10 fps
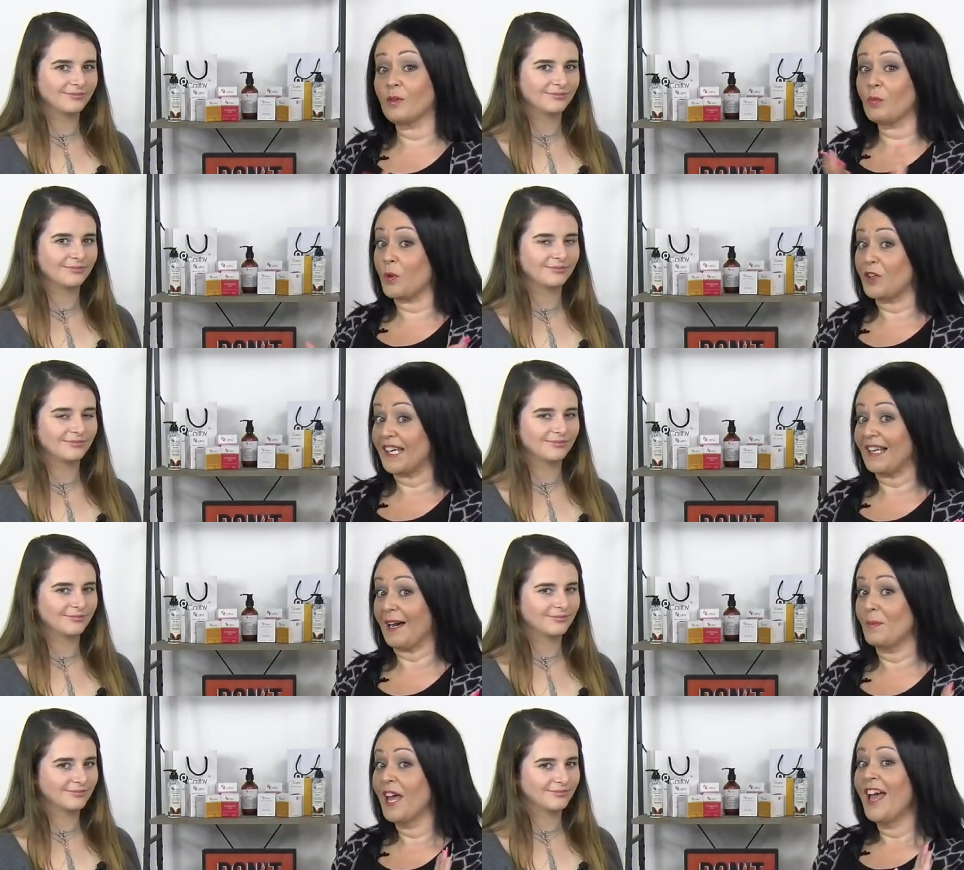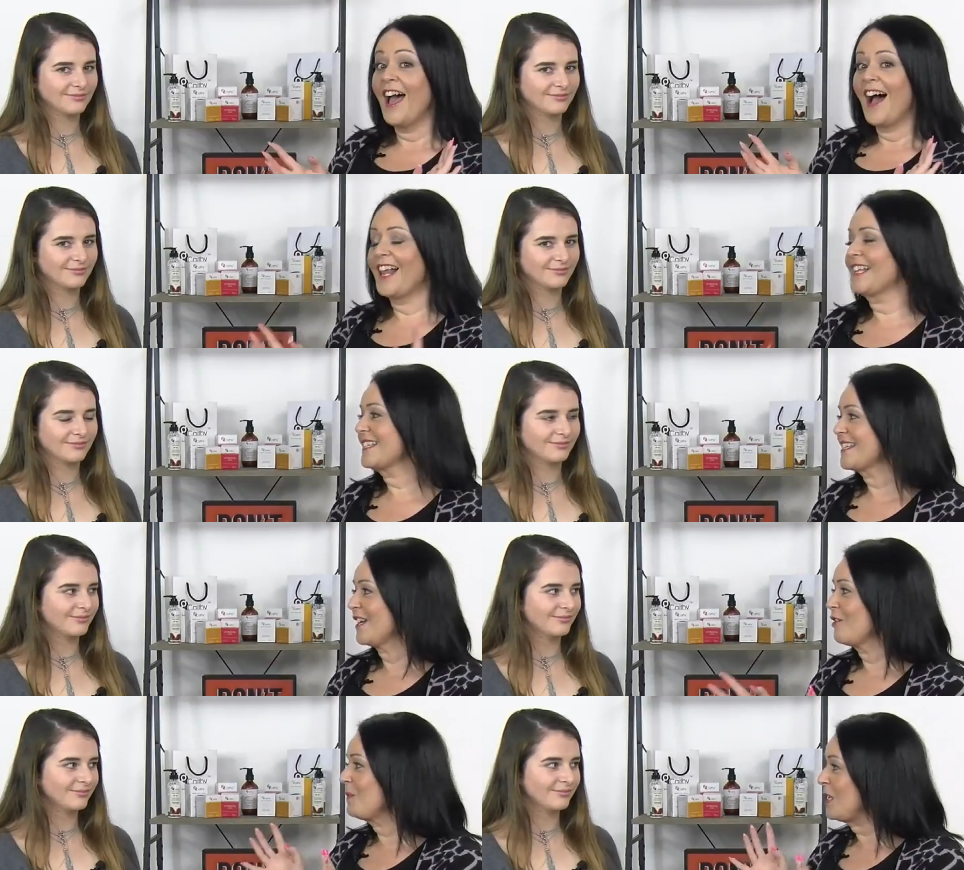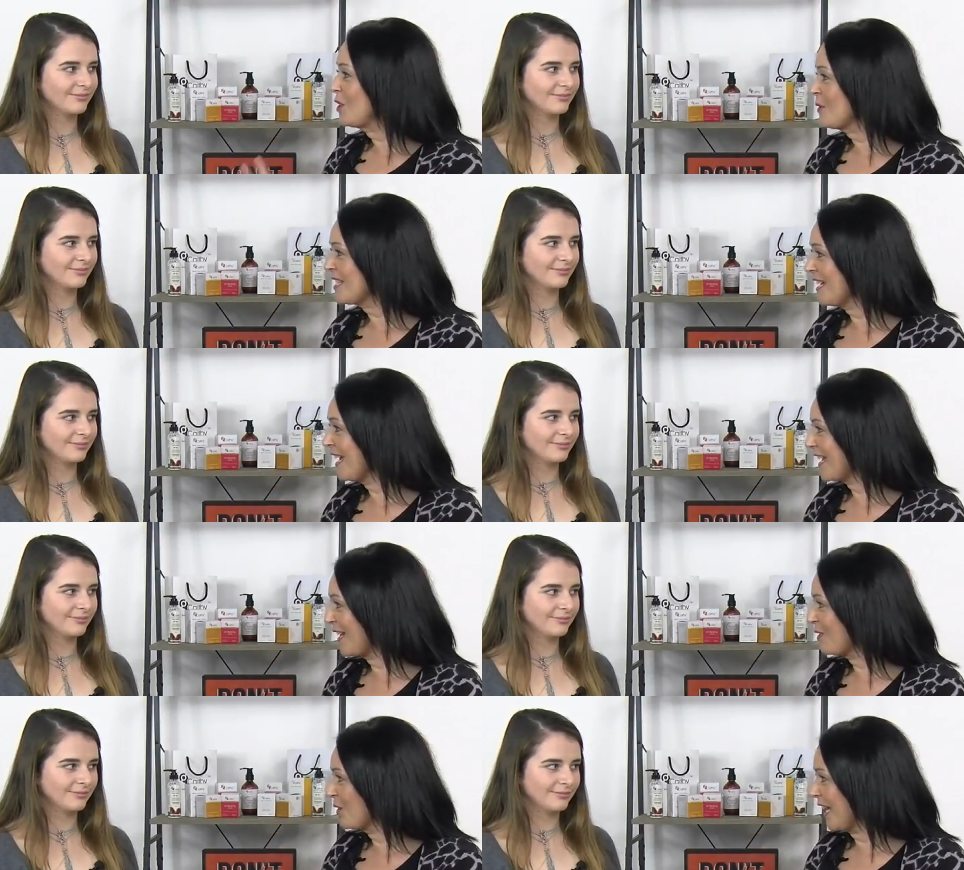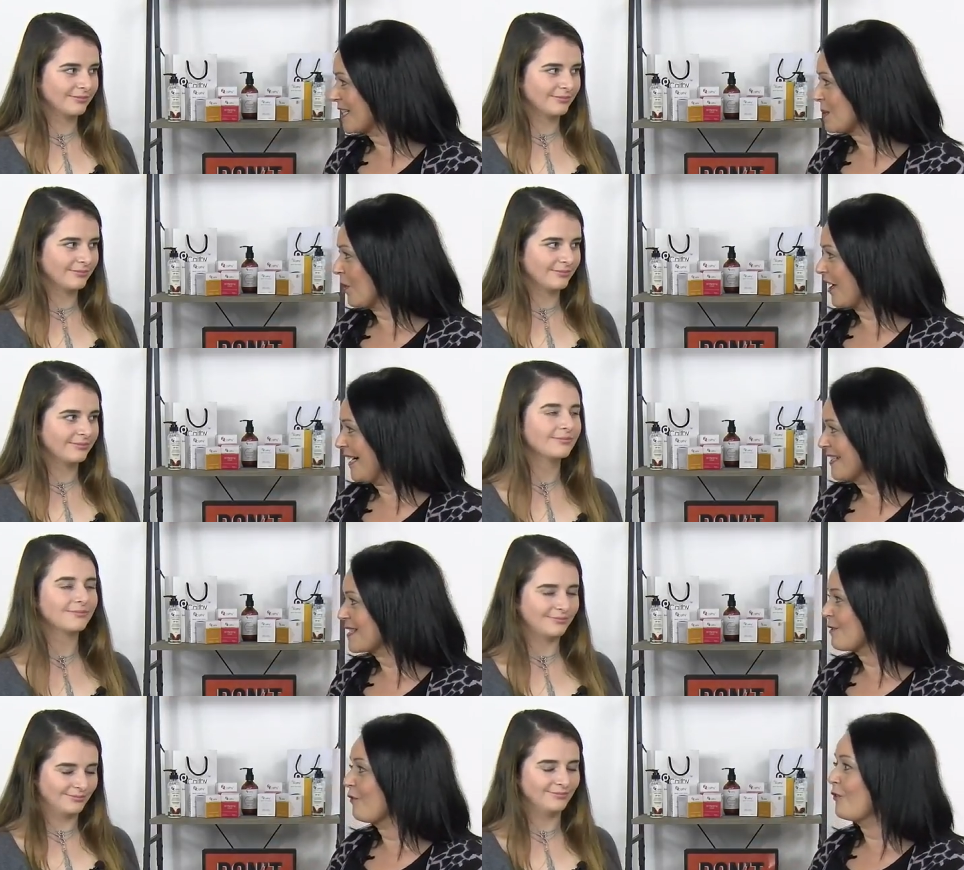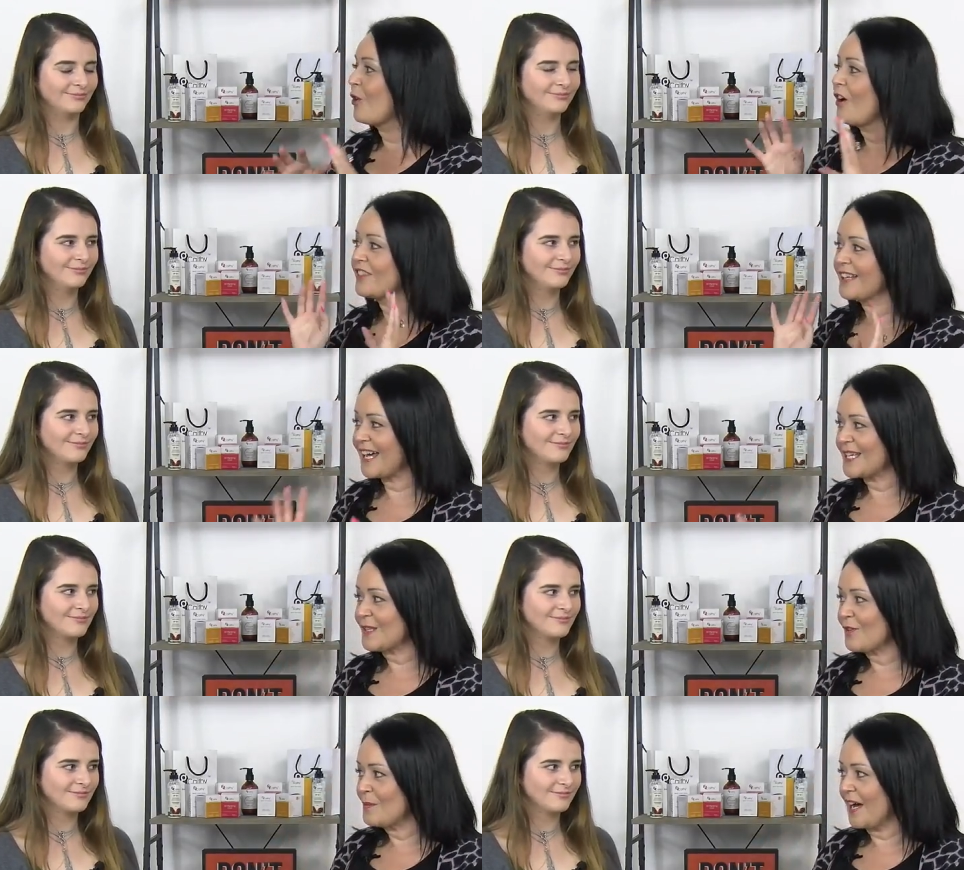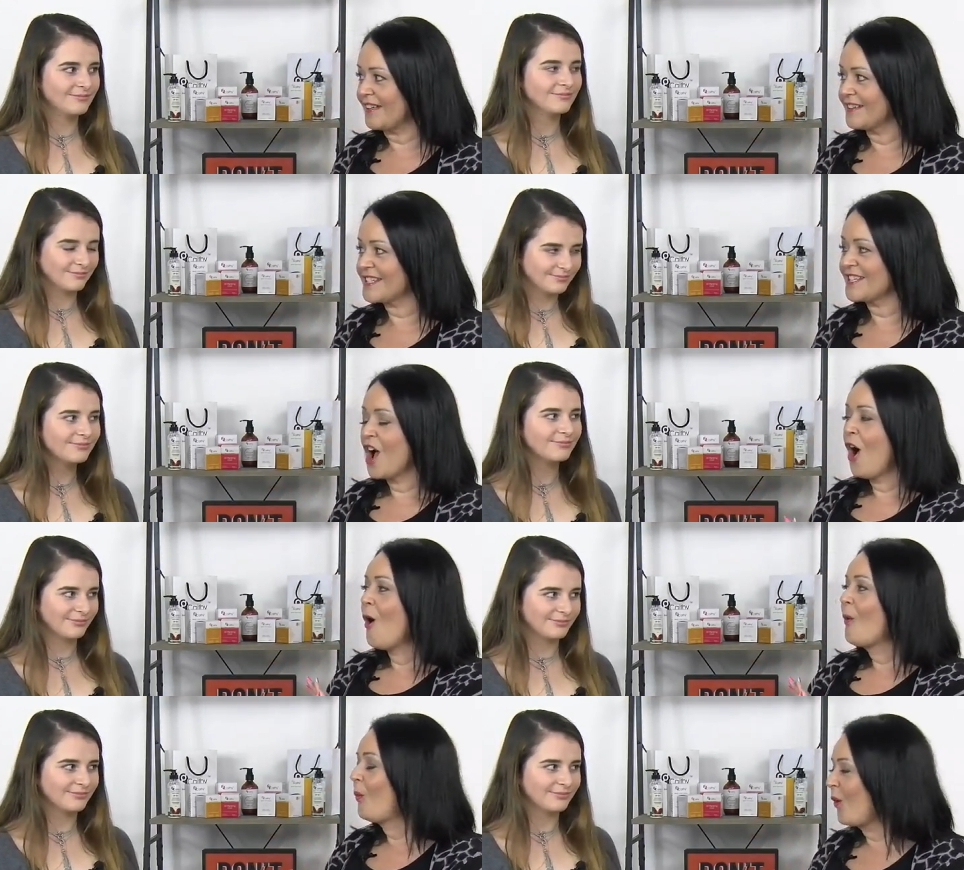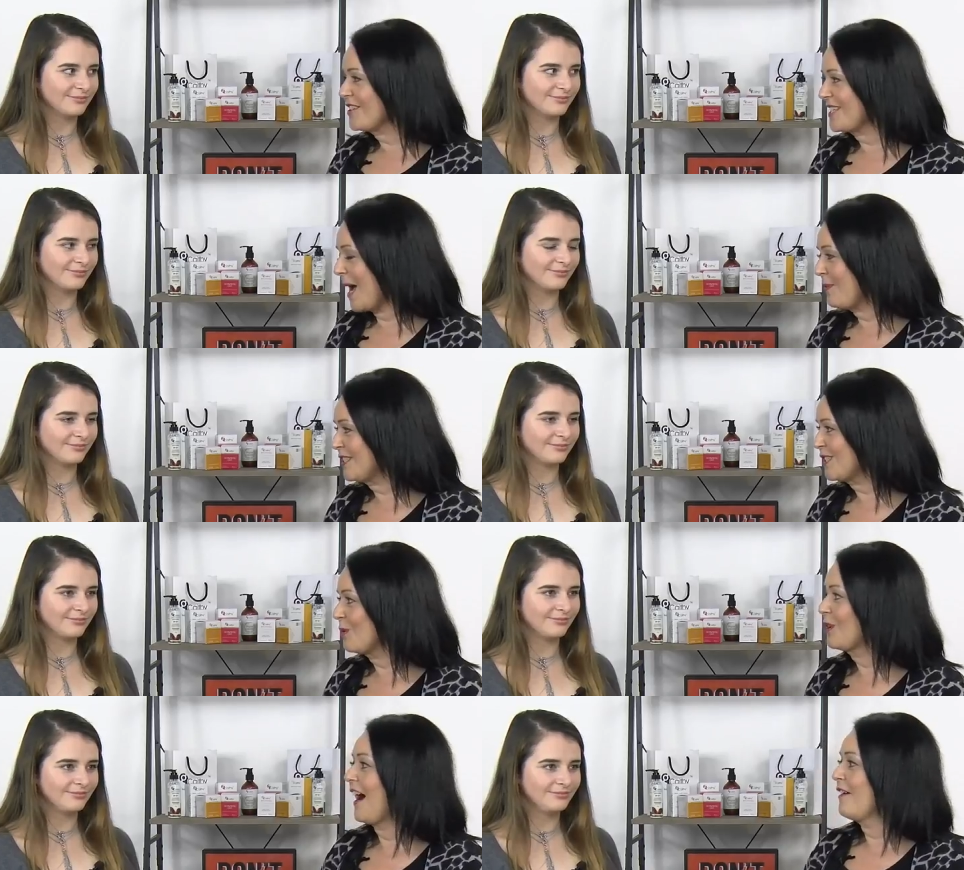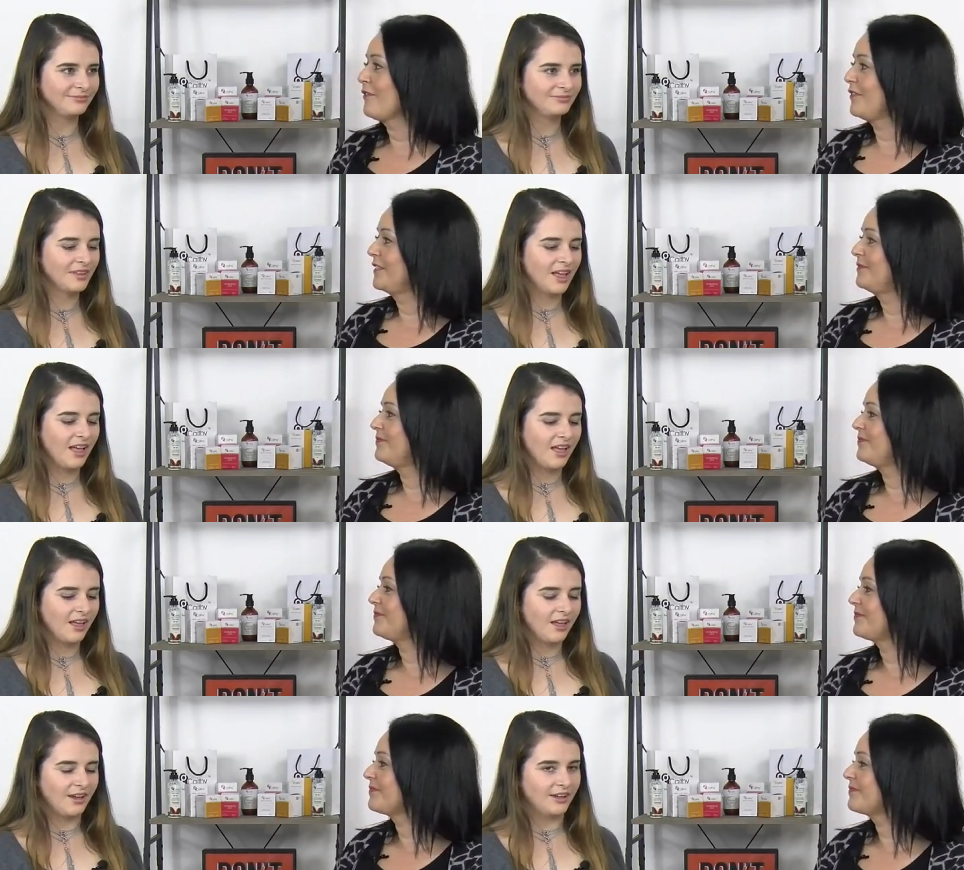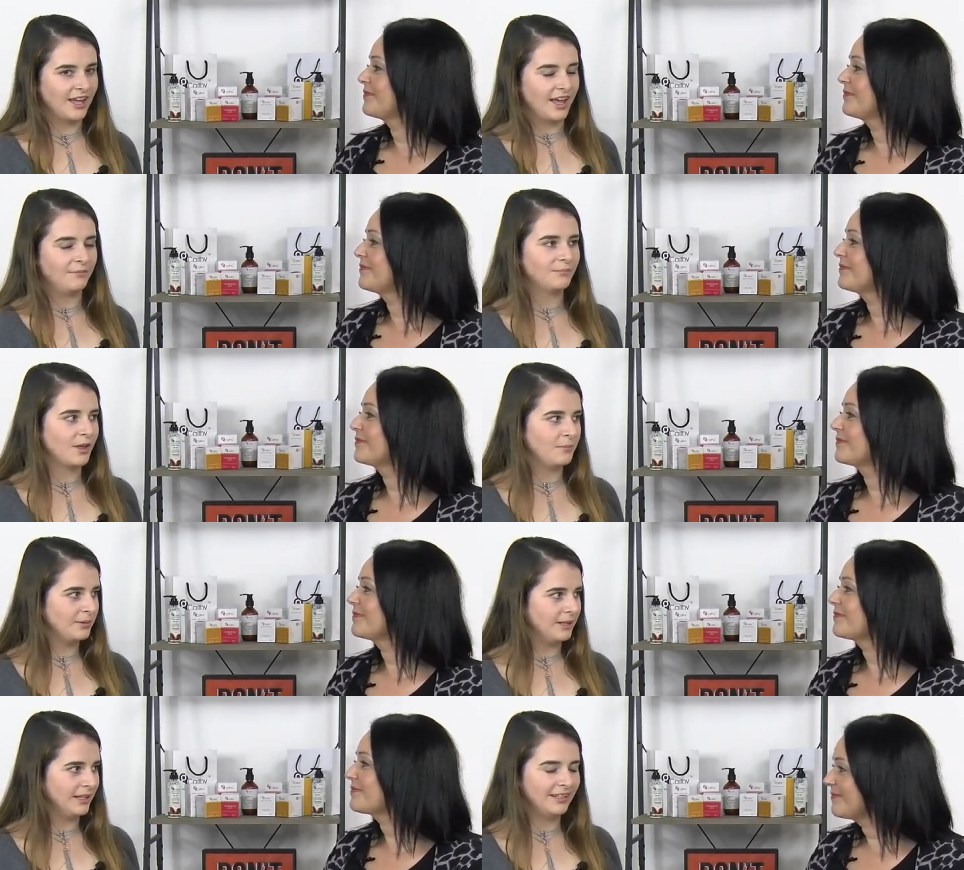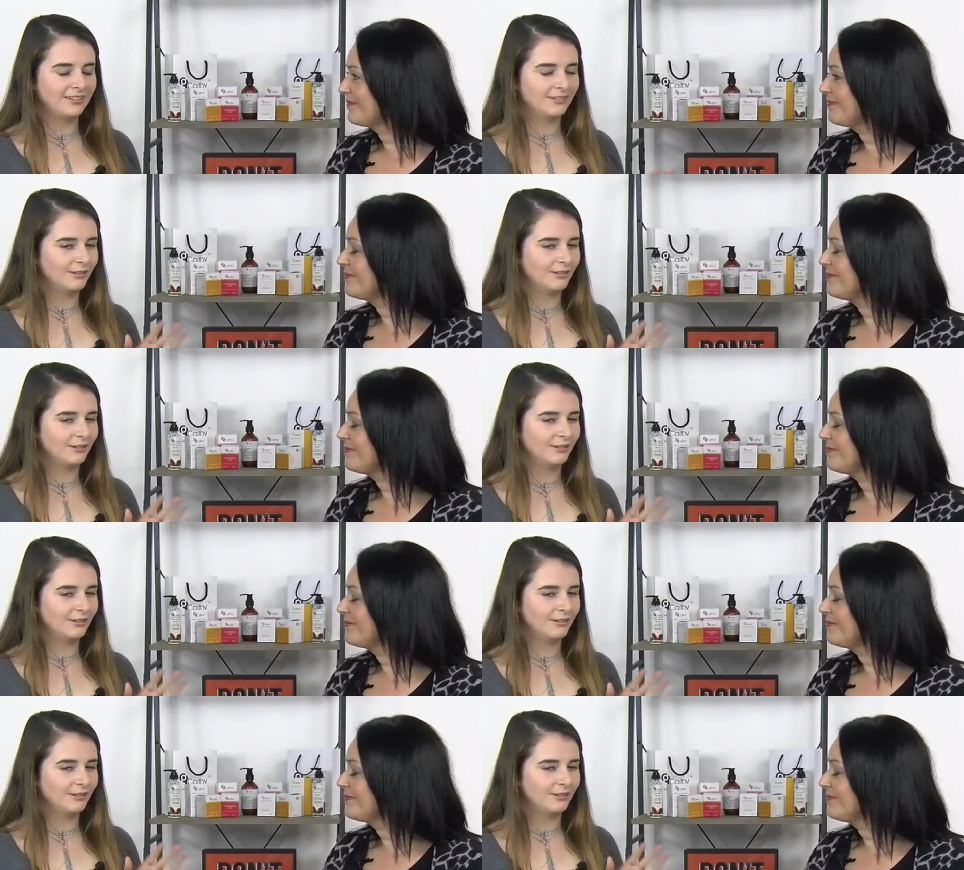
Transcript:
Speaker 1: with Beauty Club, Alyssa, you've been using Caithy Organics products mm -hmm. for the last few months. What's happened in your life?
Speaker 2: Okay, complete